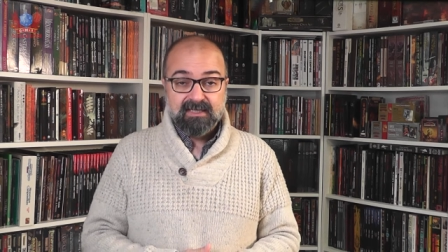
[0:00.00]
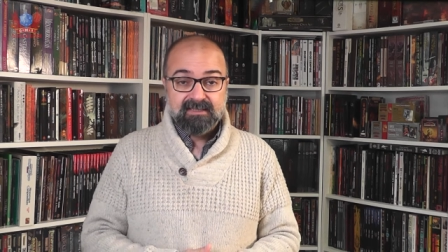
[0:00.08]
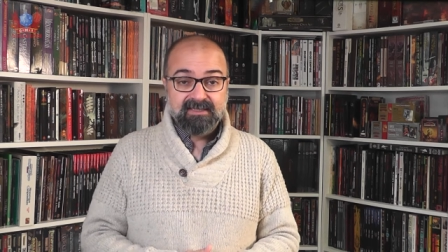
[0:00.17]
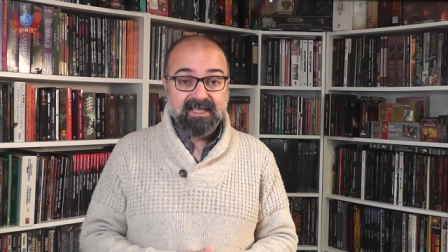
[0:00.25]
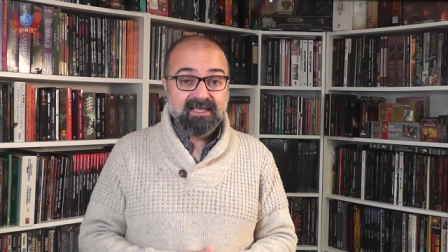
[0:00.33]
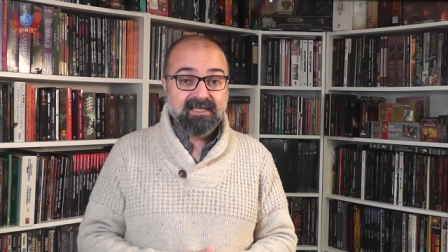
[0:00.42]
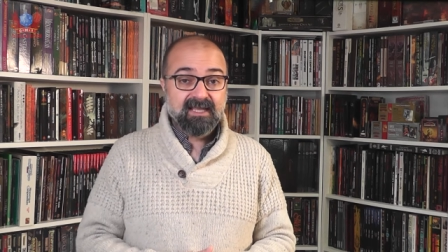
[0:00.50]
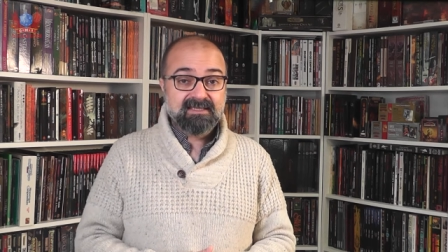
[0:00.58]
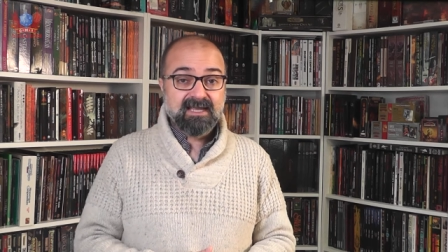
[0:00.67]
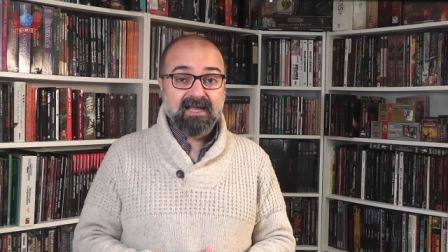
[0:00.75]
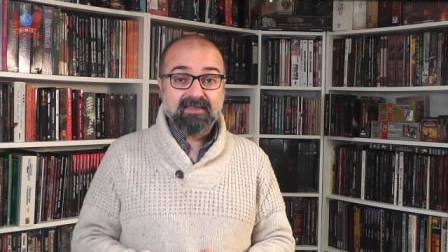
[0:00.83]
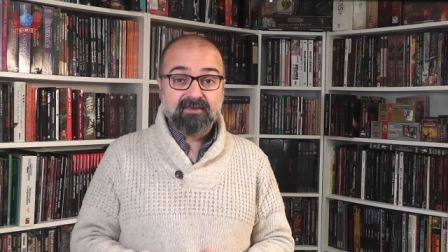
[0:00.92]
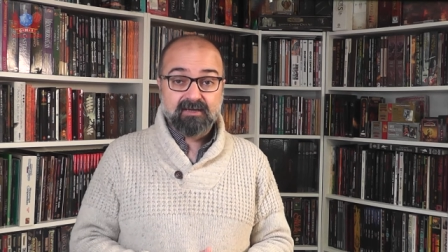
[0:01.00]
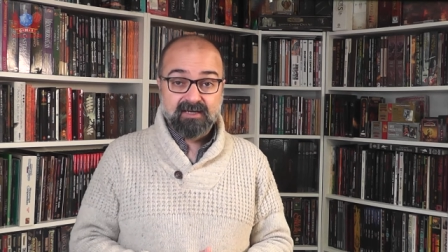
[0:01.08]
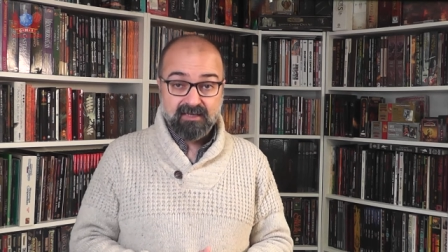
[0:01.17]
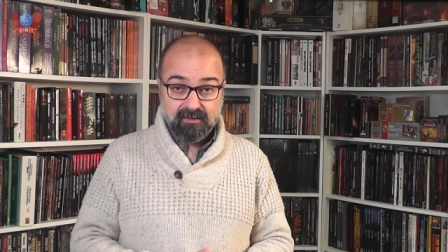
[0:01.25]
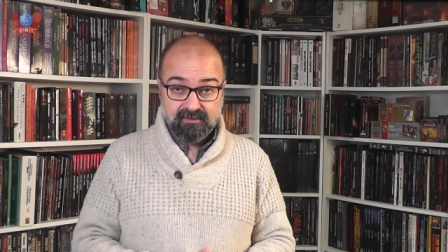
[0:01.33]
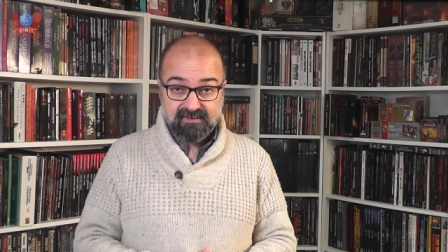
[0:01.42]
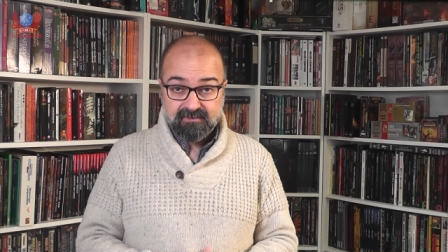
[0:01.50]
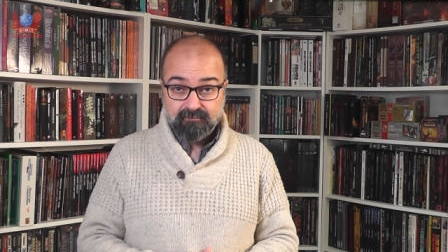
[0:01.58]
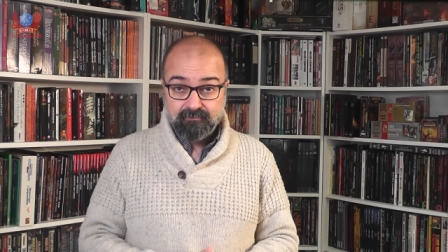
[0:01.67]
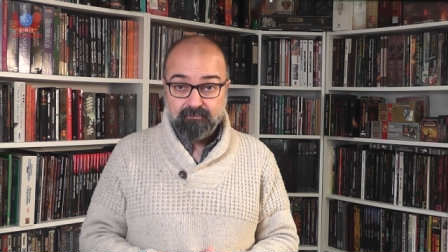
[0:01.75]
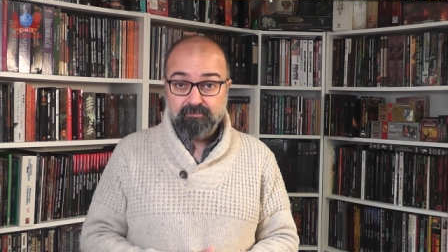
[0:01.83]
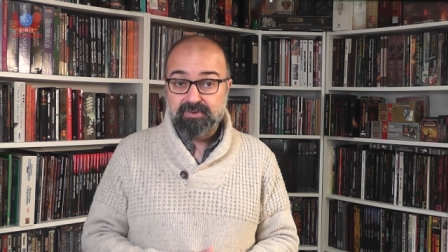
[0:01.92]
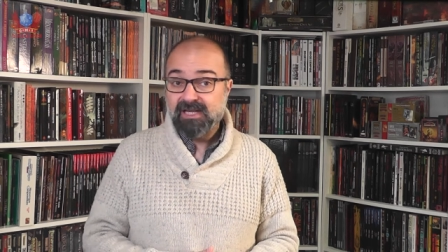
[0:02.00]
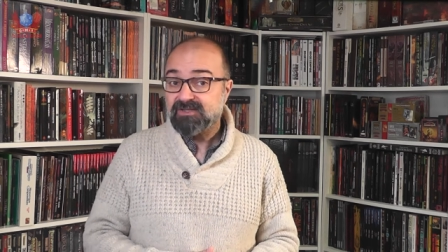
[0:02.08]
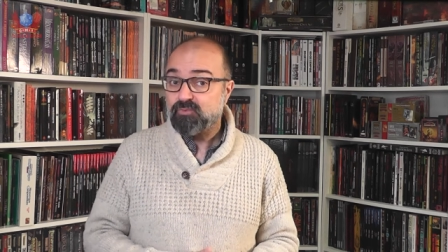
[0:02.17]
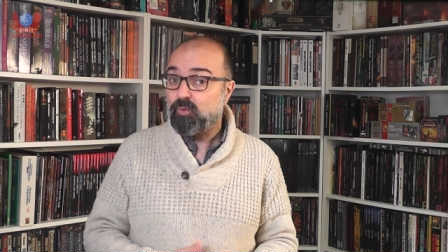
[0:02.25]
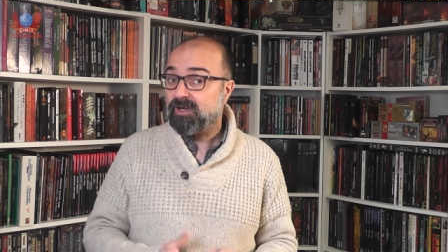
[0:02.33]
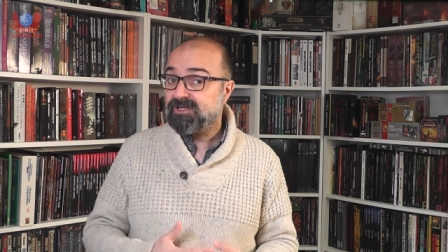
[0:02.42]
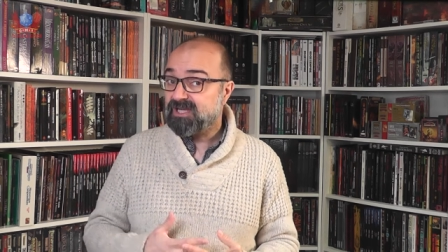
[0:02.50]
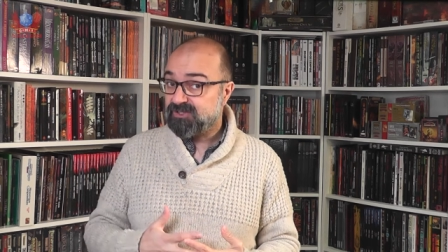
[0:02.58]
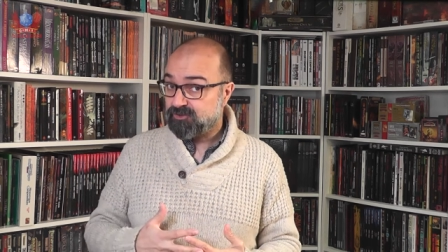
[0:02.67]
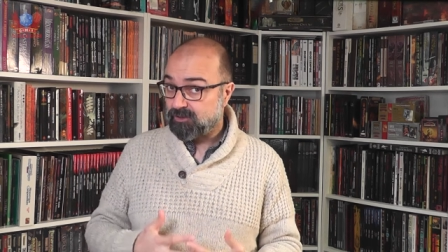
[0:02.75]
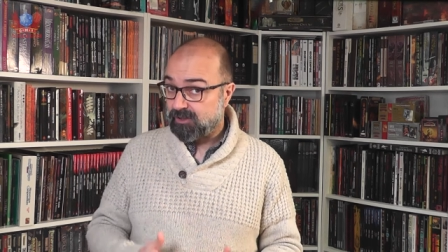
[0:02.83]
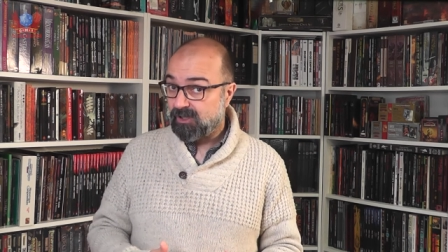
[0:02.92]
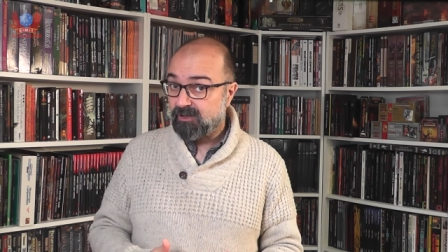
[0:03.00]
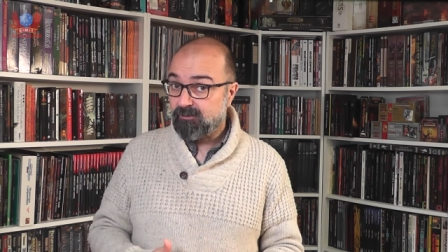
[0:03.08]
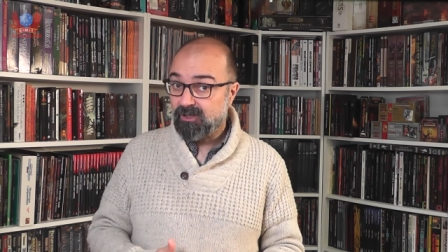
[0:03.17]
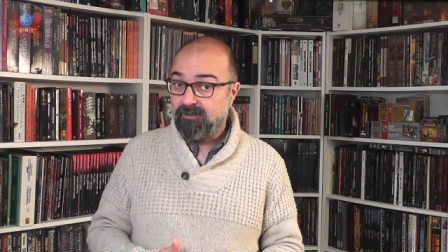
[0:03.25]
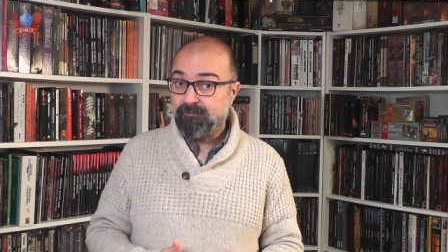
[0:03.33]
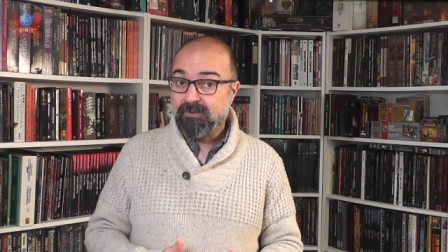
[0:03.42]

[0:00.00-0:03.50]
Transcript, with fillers: They get either gills, +1 natural armor,